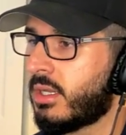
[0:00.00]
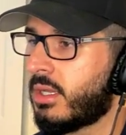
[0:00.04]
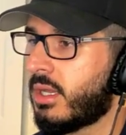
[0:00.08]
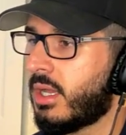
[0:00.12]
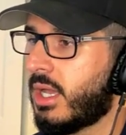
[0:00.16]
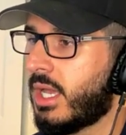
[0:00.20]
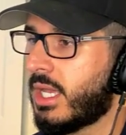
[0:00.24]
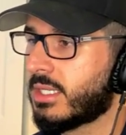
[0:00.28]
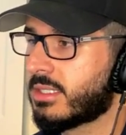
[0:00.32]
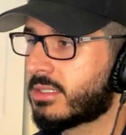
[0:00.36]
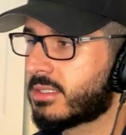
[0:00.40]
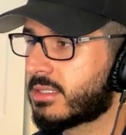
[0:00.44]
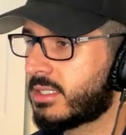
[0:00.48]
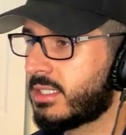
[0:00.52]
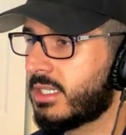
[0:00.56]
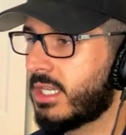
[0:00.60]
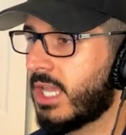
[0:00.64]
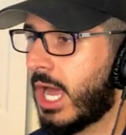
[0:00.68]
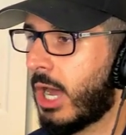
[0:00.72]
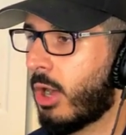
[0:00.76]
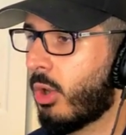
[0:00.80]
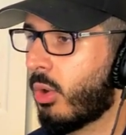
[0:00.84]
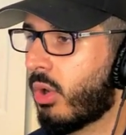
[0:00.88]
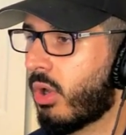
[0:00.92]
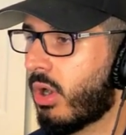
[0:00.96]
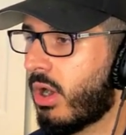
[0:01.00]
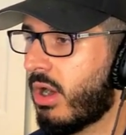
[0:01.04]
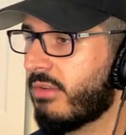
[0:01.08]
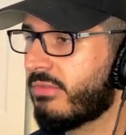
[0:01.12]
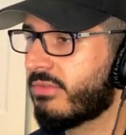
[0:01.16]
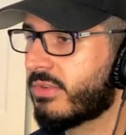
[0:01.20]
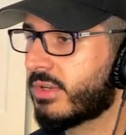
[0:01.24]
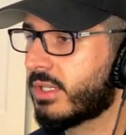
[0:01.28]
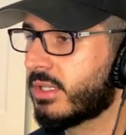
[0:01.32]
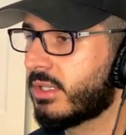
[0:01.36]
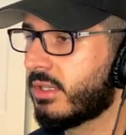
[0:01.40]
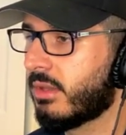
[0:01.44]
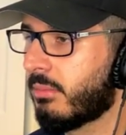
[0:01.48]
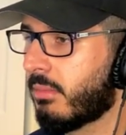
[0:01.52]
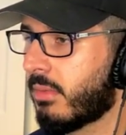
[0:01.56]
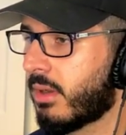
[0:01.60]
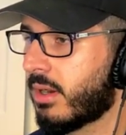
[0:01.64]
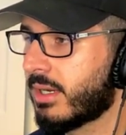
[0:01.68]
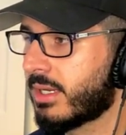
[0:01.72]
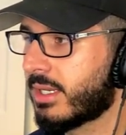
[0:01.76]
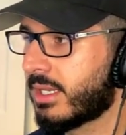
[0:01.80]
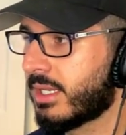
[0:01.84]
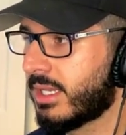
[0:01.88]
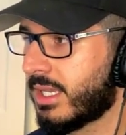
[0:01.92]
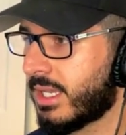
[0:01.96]
and see how confident the
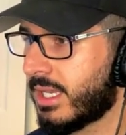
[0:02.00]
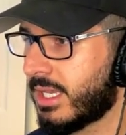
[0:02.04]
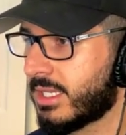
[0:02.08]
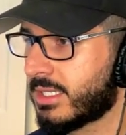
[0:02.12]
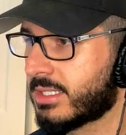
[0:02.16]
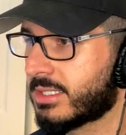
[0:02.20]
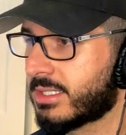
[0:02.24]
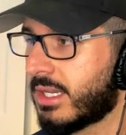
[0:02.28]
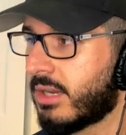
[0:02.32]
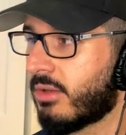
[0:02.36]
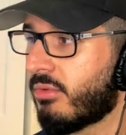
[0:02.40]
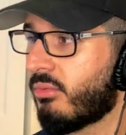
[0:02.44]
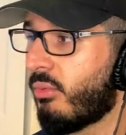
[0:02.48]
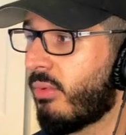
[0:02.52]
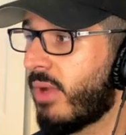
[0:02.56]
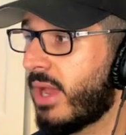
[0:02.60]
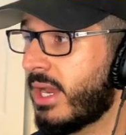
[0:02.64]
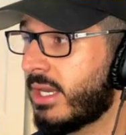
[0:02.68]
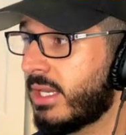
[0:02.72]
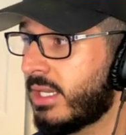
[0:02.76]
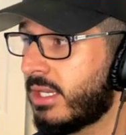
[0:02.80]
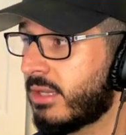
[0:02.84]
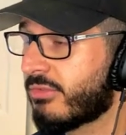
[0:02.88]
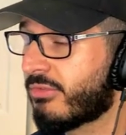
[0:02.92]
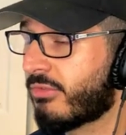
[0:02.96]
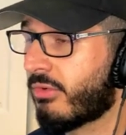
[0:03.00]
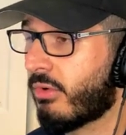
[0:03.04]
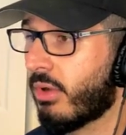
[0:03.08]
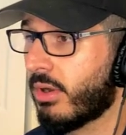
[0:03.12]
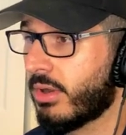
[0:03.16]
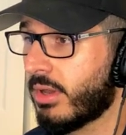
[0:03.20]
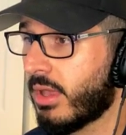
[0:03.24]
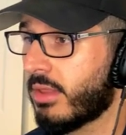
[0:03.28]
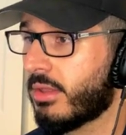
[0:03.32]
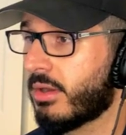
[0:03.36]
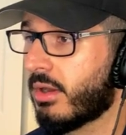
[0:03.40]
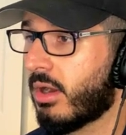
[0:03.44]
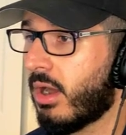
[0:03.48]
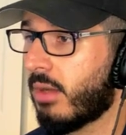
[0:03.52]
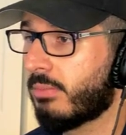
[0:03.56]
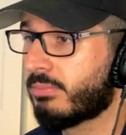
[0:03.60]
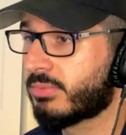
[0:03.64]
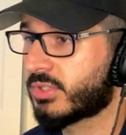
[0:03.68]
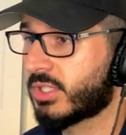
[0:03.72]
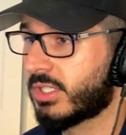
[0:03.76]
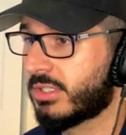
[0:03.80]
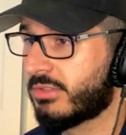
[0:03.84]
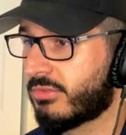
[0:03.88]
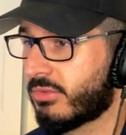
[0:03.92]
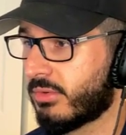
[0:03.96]
market is and ready for another
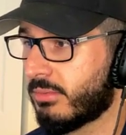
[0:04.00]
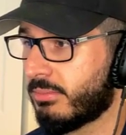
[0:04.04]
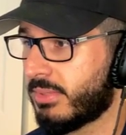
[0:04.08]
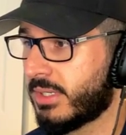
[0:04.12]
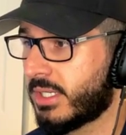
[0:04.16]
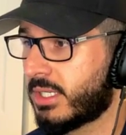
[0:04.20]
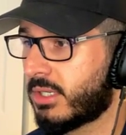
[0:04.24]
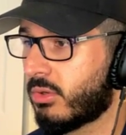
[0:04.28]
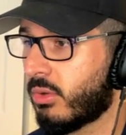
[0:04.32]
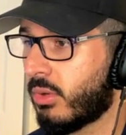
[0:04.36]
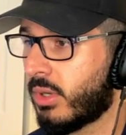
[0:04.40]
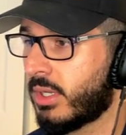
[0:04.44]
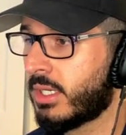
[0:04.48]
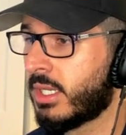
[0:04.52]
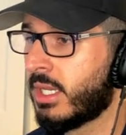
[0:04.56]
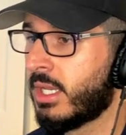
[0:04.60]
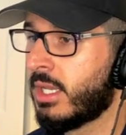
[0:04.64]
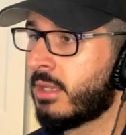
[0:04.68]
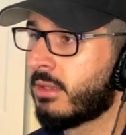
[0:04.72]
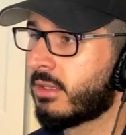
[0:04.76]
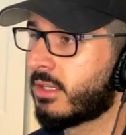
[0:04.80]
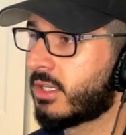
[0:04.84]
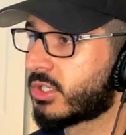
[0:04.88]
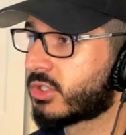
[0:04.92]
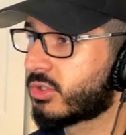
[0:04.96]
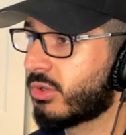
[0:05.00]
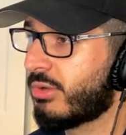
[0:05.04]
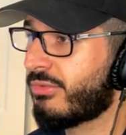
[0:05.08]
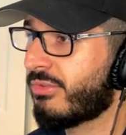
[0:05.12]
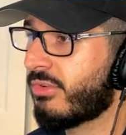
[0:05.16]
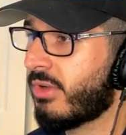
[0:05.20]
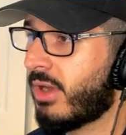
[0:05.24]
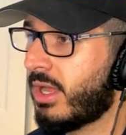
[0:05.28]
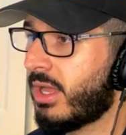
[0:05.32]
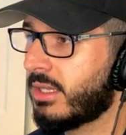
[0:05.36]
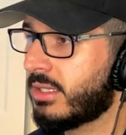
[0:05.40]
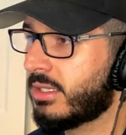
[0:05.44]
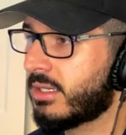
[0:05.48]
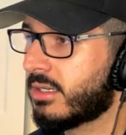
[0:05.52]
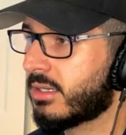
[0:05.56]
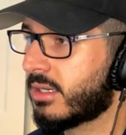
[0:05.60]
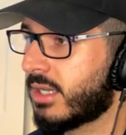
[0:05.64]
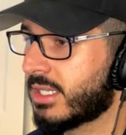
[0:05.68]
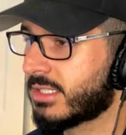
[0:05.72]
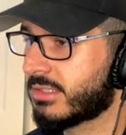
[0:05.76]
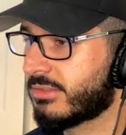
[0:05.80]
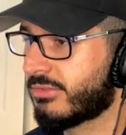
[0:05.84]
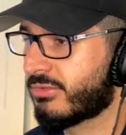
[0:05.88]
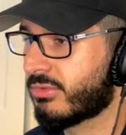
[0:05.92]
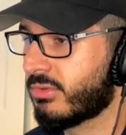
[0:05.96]
uptrend for Bitcoin. Because overall here,
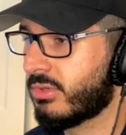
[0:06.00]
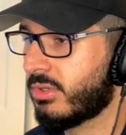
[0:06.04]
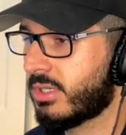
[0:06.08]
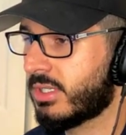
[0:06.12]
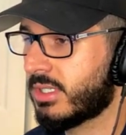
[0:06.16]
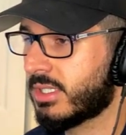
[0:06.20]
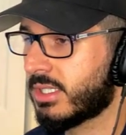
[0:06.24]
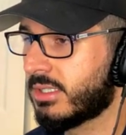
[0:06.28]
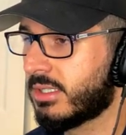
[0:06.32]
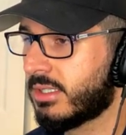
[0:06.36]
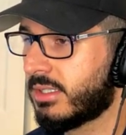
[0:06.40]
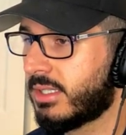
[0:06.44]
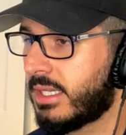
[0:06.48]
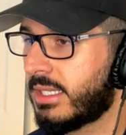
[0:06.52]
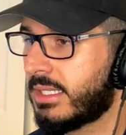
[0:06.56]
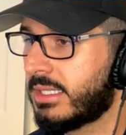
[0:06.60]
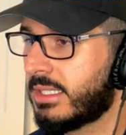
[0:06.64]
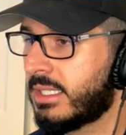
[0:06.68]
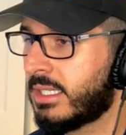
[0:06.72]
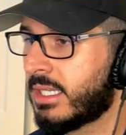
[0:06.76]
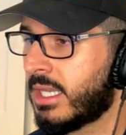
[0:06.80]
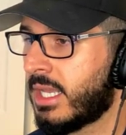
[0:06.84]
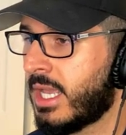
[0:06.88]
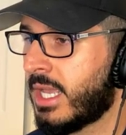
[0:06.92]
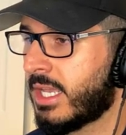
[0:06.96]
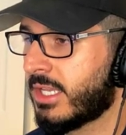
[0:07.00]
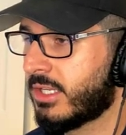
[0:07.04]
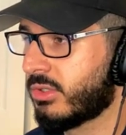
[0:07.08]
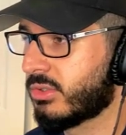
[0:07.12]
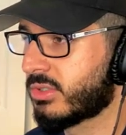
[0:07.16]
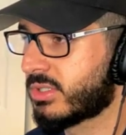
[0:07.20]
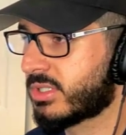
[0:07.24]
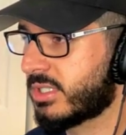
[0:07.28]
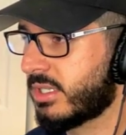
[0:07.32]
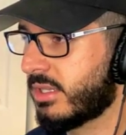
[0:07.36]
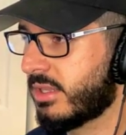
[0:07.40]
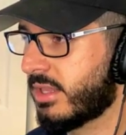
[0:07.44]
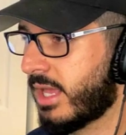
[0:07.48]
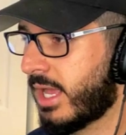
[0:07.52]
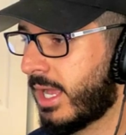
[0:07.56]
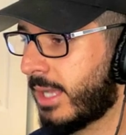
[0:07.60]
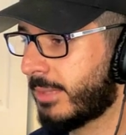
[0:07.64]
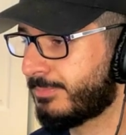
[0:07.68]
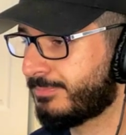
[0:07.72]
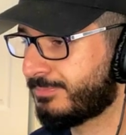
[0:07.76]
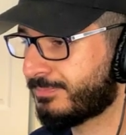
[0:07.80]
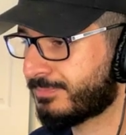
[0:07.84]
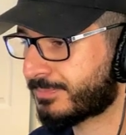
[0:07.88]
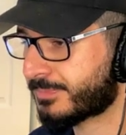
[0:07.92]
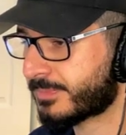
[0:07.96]
guys, if we're looking at the daily, you'll see
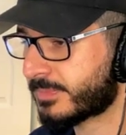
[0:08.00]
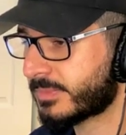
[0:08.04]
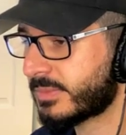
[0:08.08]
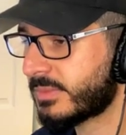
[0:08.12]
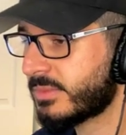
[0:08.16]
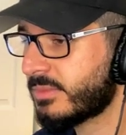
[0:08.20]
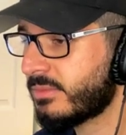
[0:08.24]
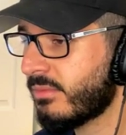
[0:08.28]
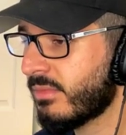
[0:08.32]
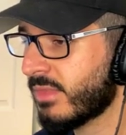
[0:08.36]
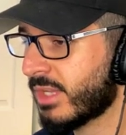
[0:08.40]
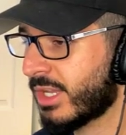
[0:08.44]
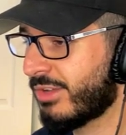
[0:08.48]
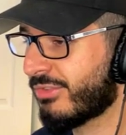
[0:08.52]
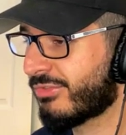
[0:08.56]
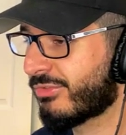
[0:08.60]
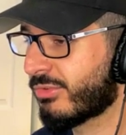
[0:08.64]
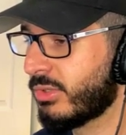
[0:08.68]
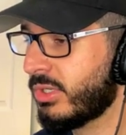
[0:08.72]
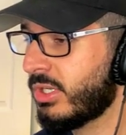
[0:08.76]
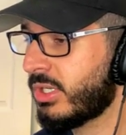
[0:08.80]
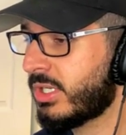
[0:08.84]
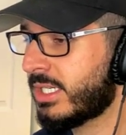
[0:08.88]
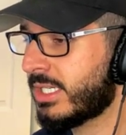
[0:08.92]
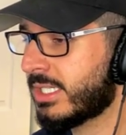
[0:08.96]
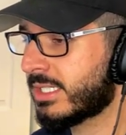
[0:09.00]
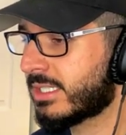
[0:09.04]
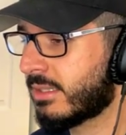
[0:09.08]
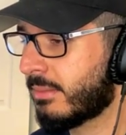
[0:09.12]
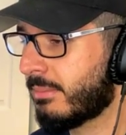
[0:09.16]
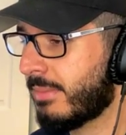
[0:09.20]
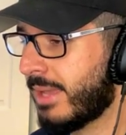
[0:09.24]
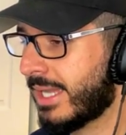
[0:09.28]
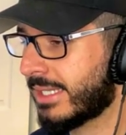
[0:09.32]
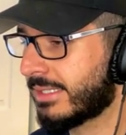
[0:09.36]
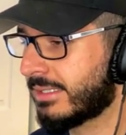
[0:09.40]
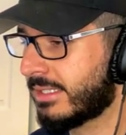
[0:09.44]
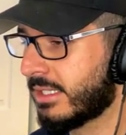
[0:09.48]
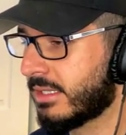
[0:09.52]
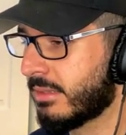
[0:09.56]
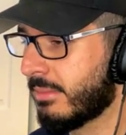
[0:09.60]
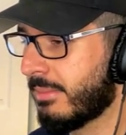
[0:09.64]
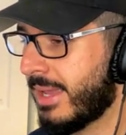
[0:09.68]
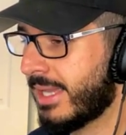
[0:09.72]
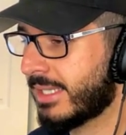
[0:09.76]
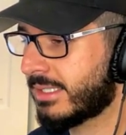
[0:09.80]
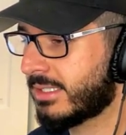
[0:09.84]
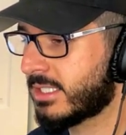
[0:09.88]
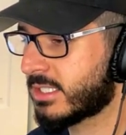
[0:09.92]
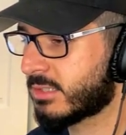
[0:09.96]
that if we're looking at the MACD, the
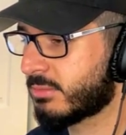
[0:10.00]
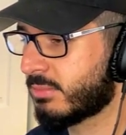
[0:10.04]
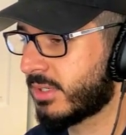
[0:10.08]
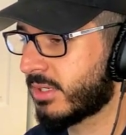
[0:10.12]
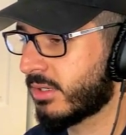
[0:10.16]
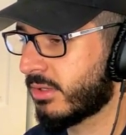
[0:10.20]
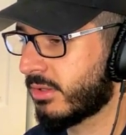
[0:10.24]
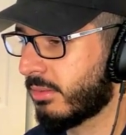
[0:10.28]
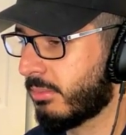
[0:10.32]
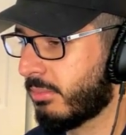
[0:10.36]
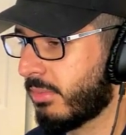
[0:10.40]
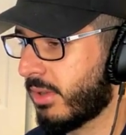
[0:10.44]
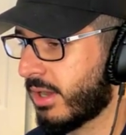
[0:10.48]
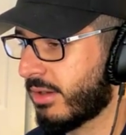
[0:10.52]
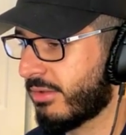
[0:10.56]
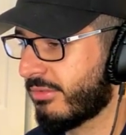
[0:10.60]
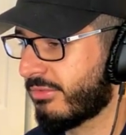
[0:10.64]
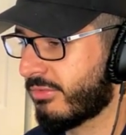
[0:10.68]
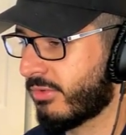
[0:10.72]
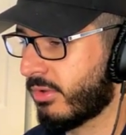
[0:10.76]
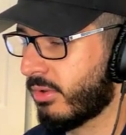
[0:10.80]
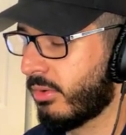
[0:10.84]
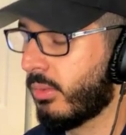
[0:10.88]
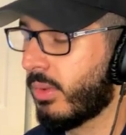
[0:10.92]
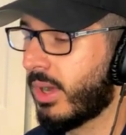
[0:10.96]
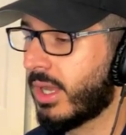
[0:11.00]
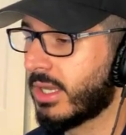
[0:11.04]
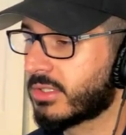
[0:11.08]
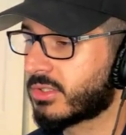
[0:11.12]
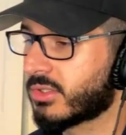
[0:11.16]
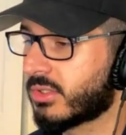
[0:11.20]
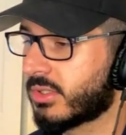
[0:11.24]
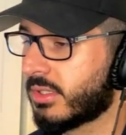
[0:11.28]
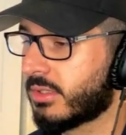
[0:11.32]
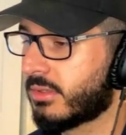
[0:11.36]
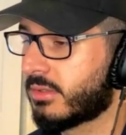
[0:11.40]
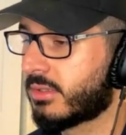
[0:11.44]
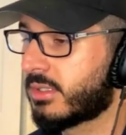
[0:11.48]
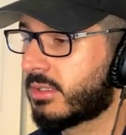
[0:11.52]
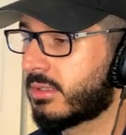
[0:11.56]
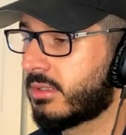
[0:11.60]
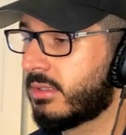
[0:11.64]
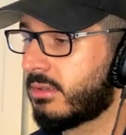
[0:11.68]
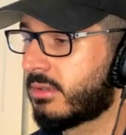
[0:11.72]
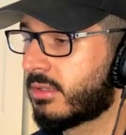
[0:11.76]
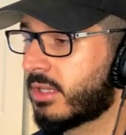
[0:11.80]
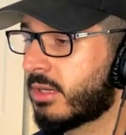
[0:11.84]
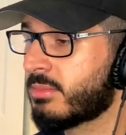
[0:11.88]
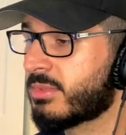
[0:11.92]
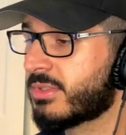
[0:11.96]
MACD has been on the bottom for a while. So the,
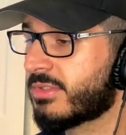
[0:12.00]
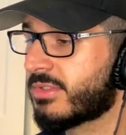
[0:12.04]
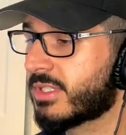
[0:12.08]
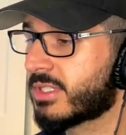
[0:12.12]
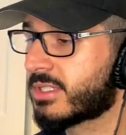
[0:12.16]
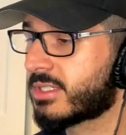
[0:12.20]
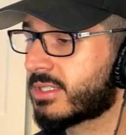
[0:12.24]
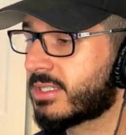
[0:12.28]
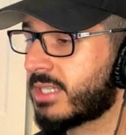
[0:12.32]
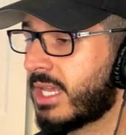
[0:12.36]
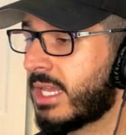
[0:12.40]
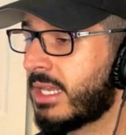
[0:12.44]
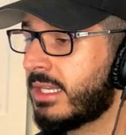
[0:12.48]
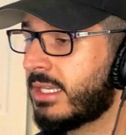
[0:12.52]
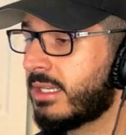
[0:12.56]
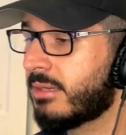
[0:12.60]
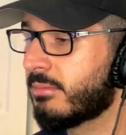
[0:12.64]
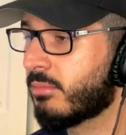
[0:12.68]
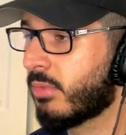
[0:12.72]
in terms of the selling